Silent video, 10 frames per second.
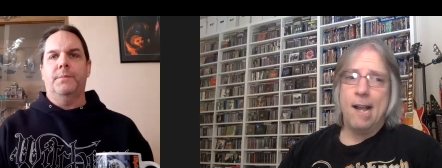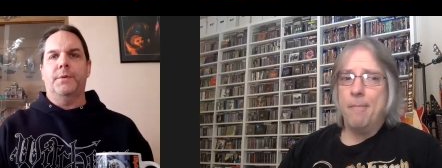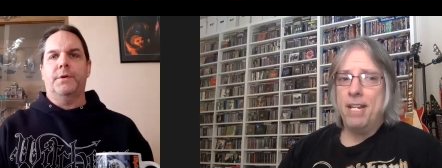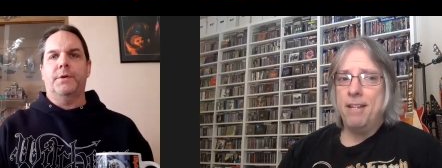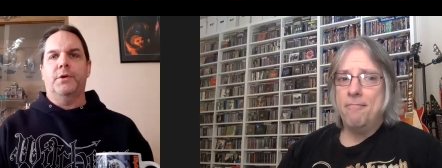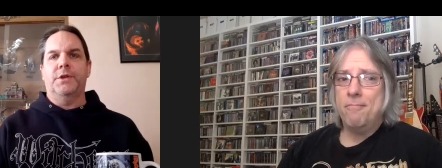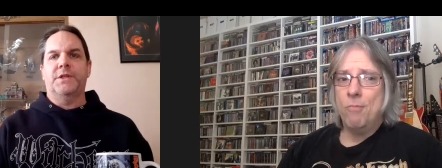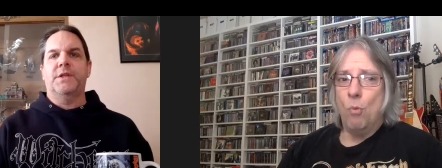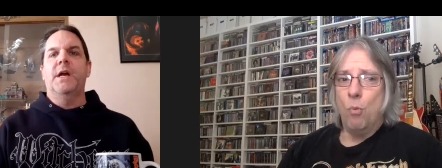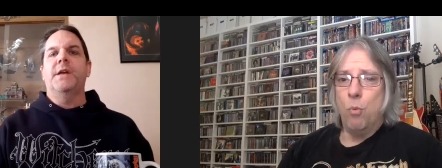Speaker 1: I
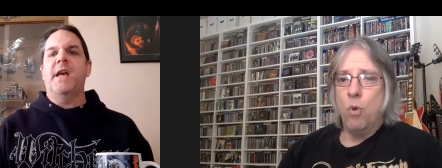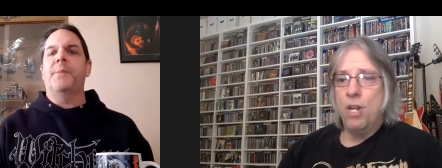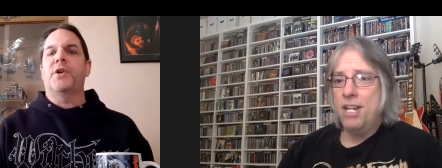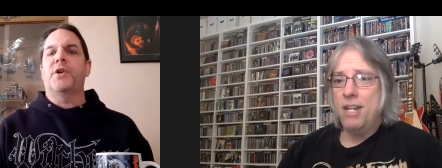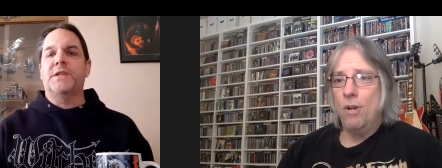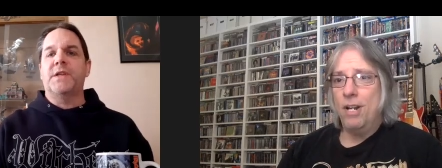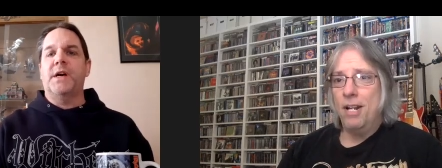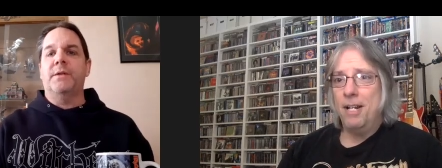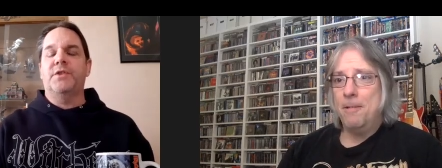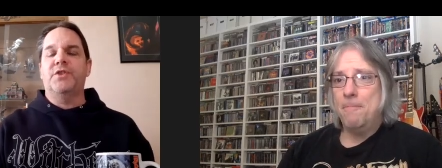
Speaker 2: mean, yeah, when...
Speaker 1: because
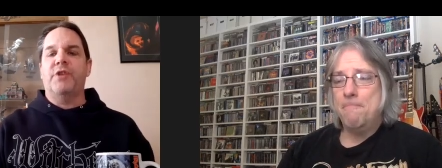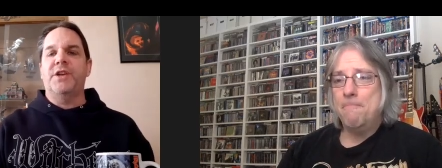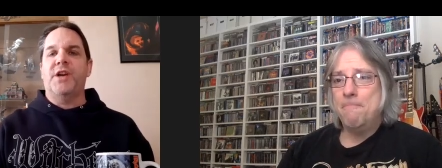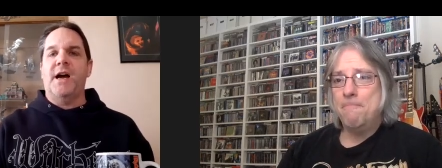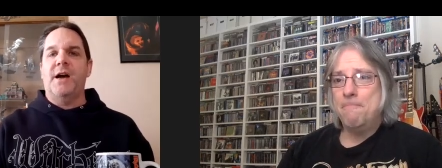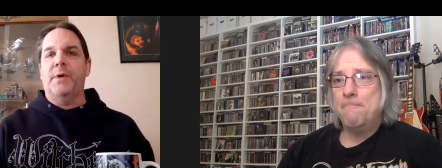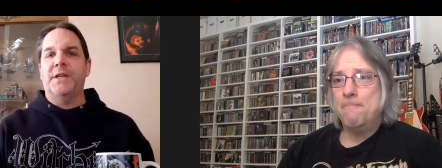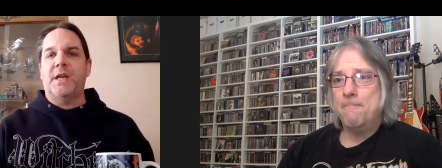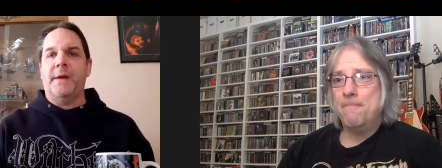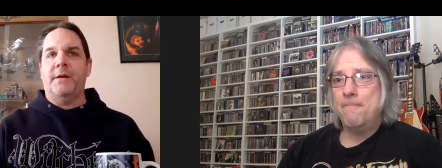uh, Strange
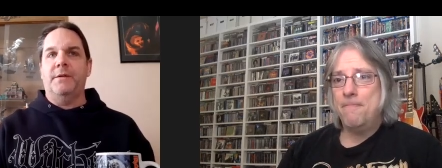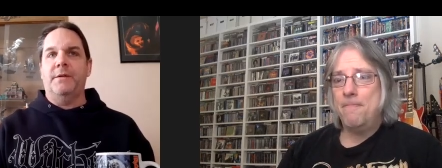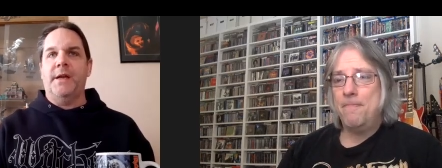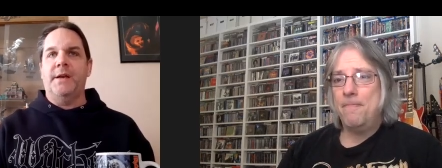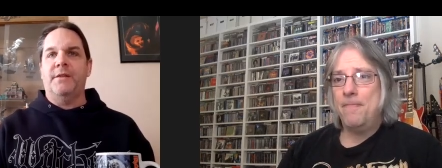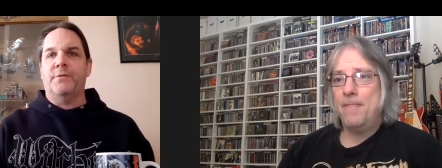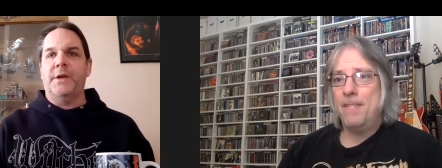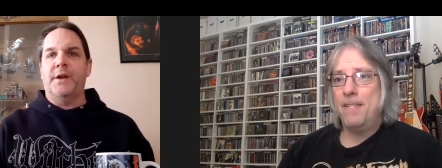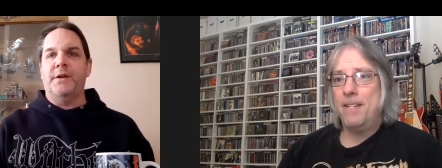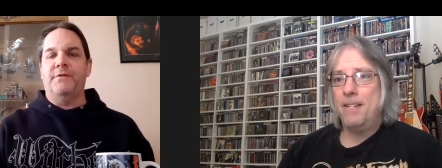Highways came out in
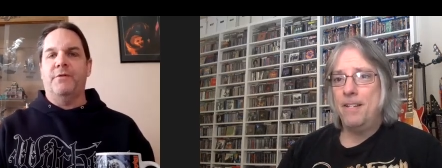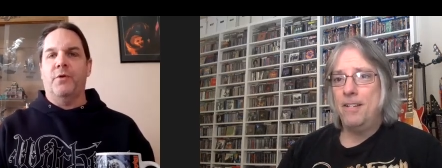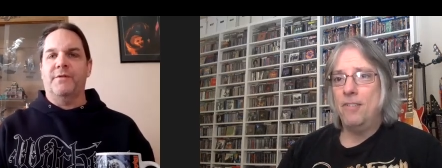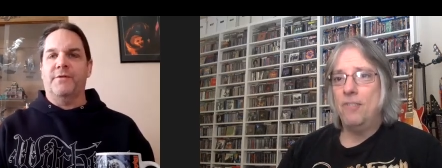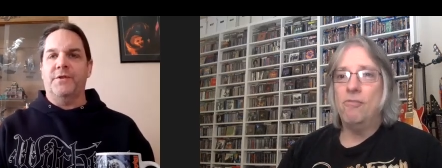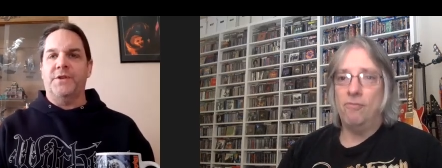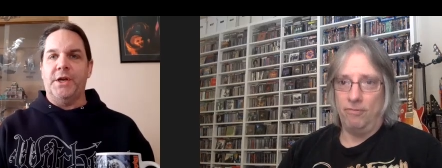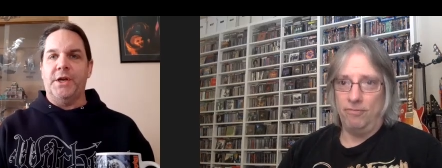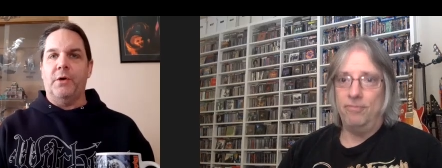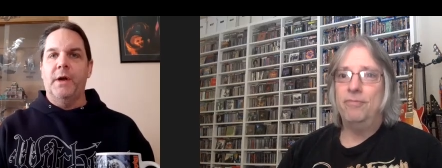93 and 94 for
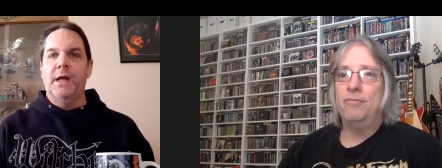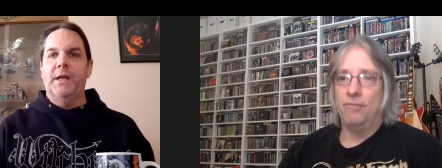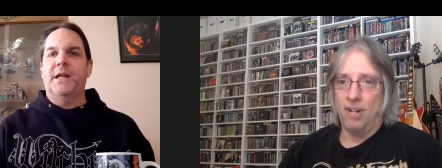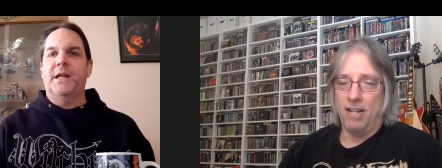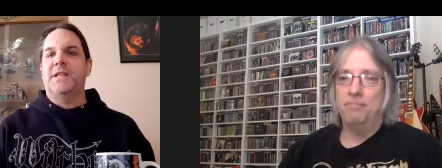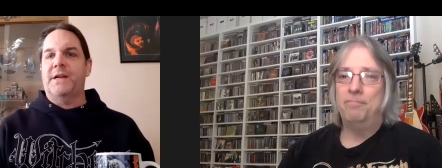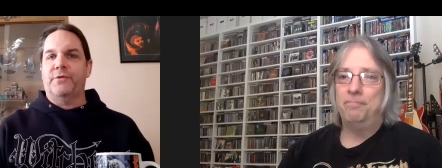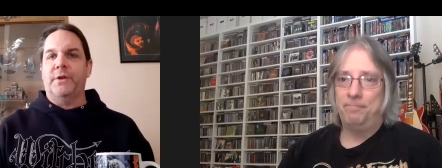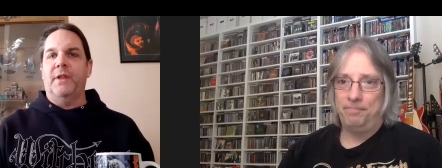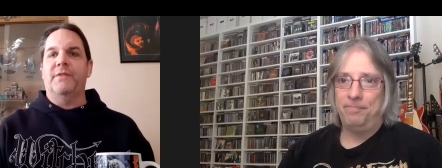Dio. That's right.
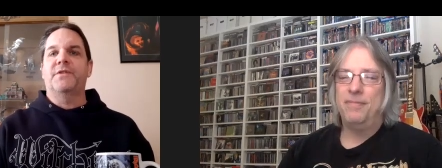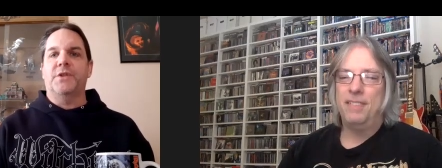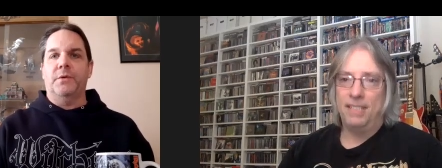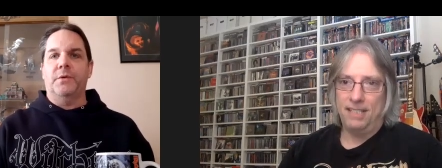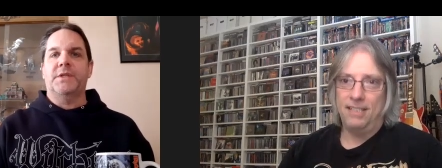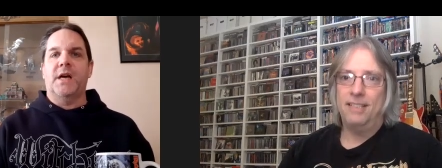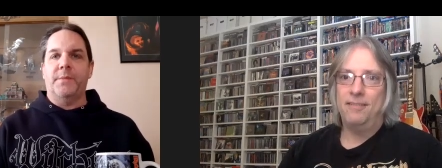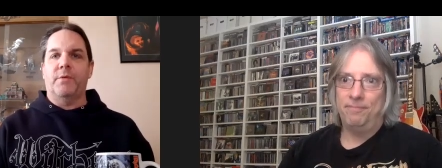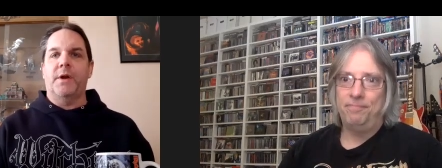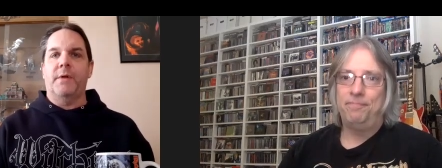after he left. So it's got
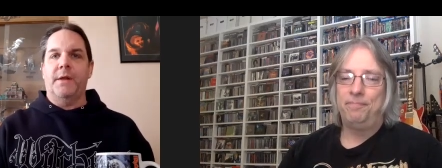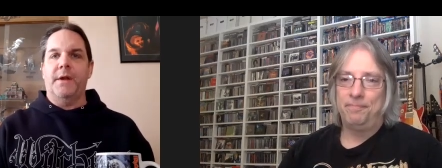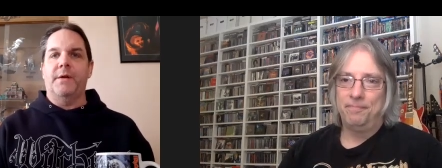to be right around